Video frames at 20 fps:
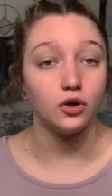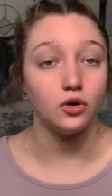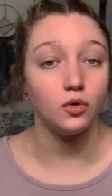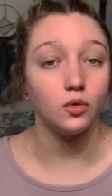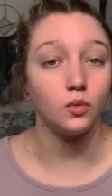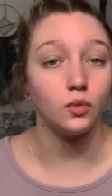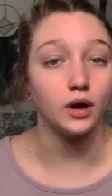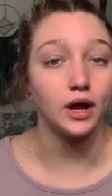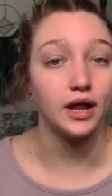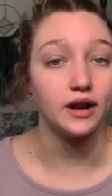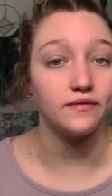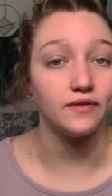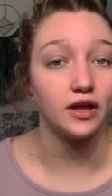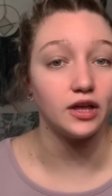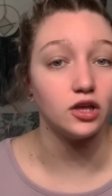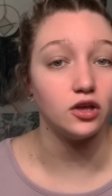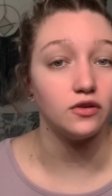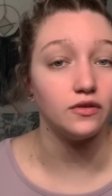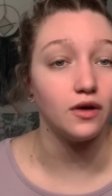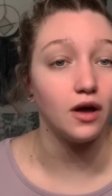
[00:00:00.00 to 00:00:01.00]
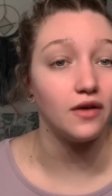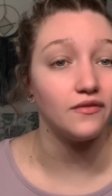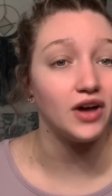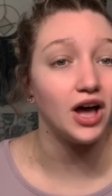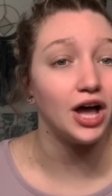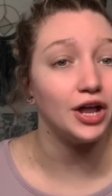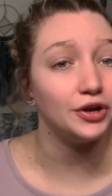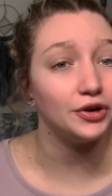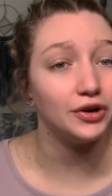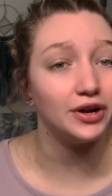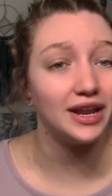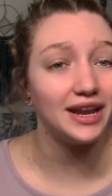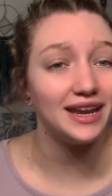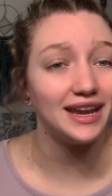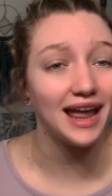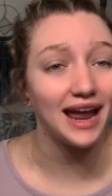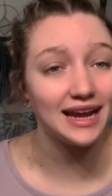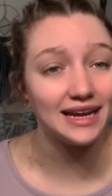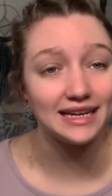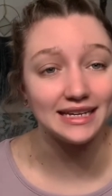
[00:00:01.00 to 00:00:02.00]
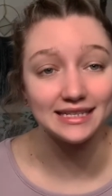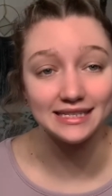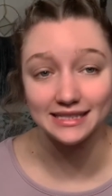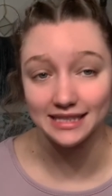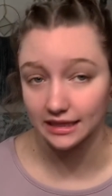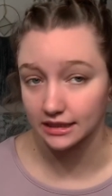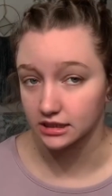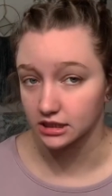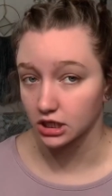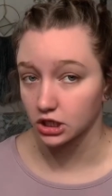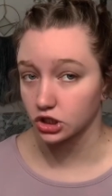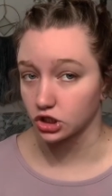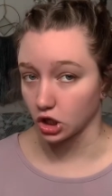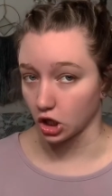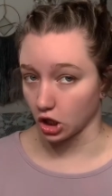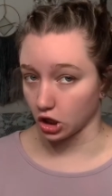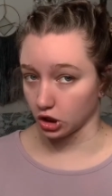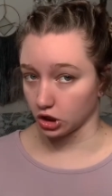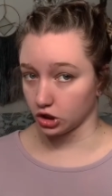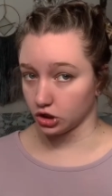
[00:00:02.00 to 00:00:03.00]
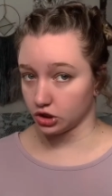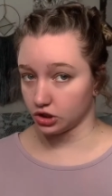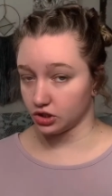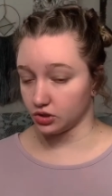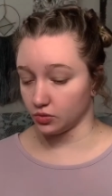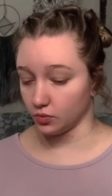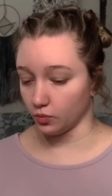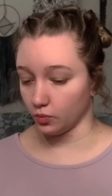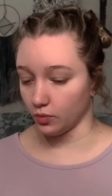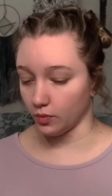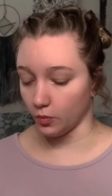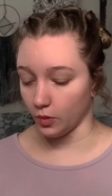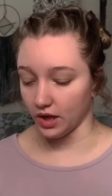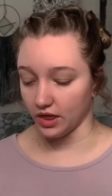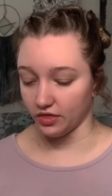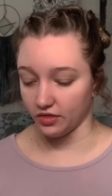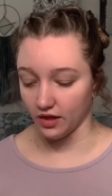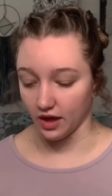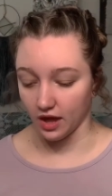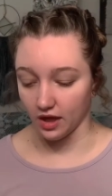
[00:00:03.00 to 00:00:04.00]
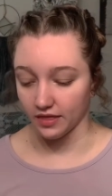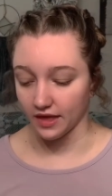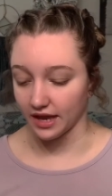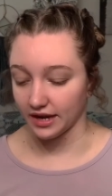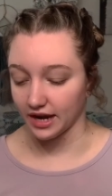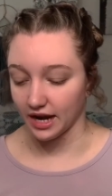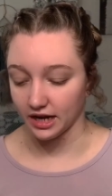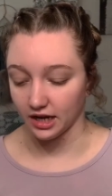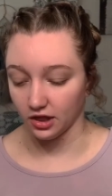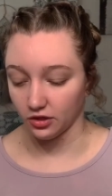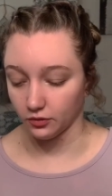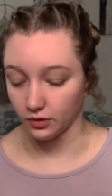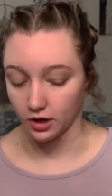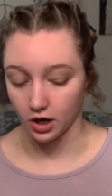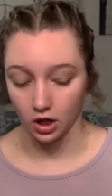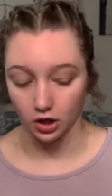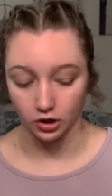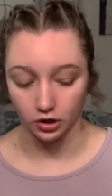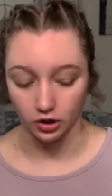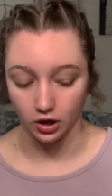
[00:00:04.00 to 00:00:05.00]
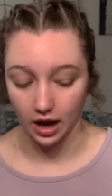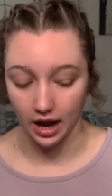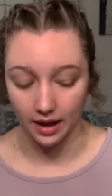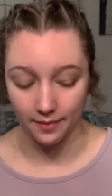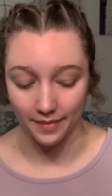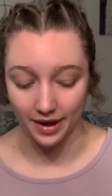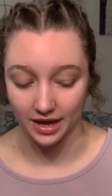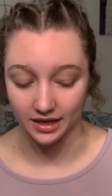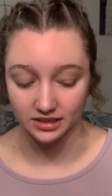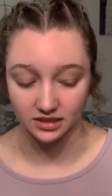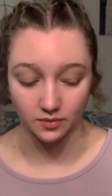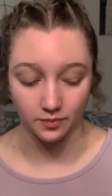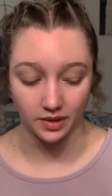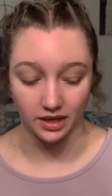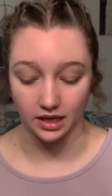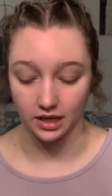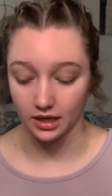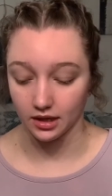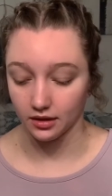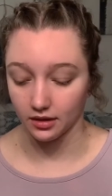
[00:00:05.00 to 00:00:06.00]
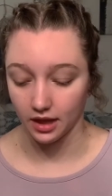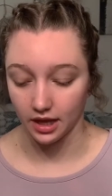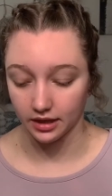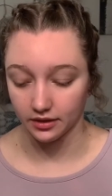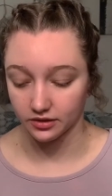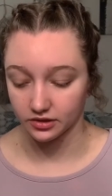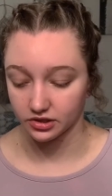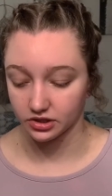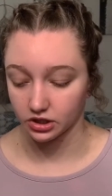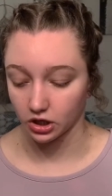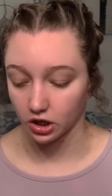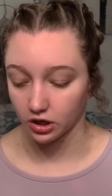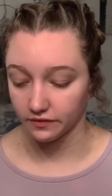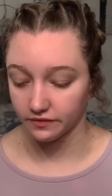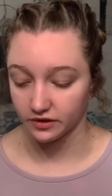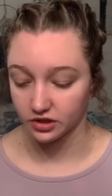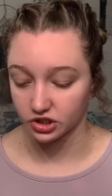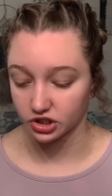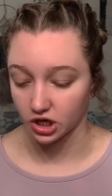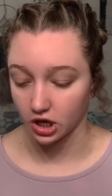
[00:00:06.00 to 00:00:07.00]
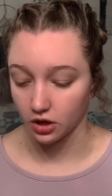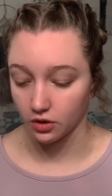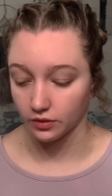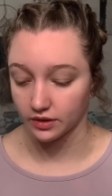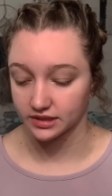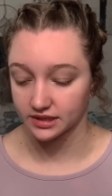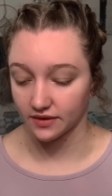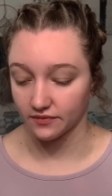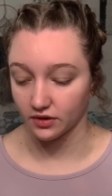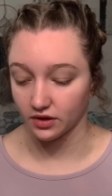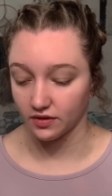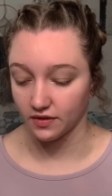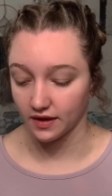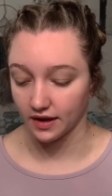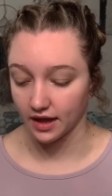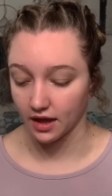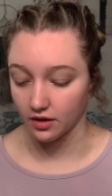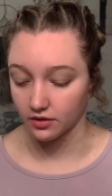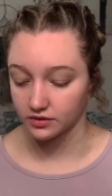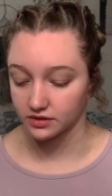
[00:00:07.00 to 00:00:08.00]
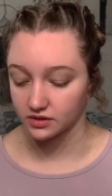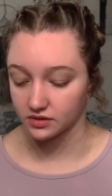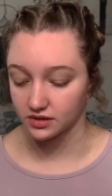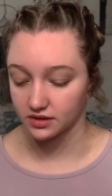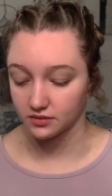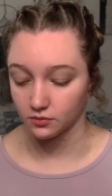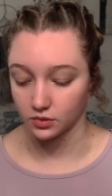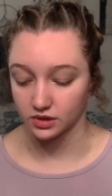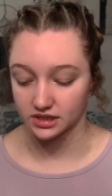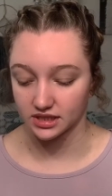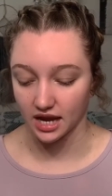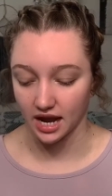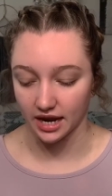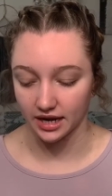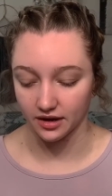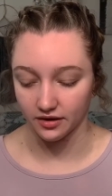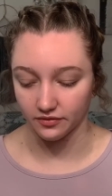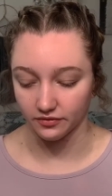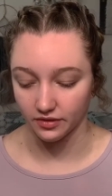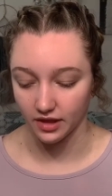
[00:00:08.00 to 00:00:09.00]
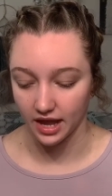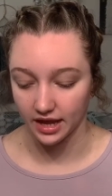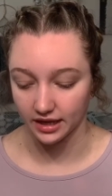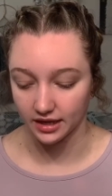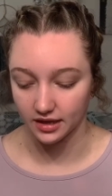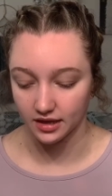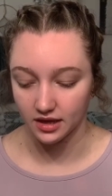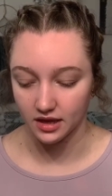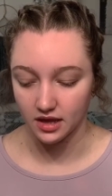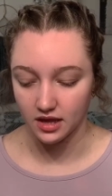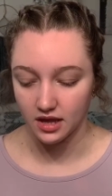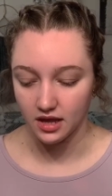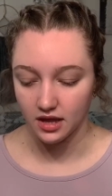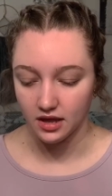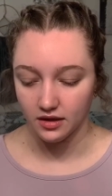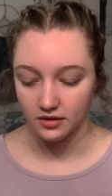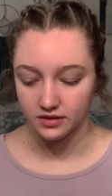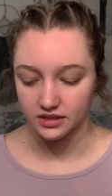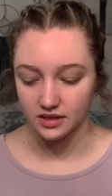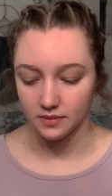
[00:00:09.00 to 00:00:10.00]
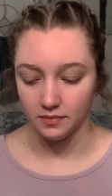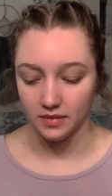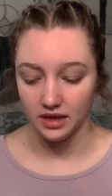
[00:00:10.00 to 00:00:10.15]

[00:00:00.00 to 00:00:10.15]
we're at a value of $196, with that $93 eye mask being like the star of the show, because everything else was kind of like, to me,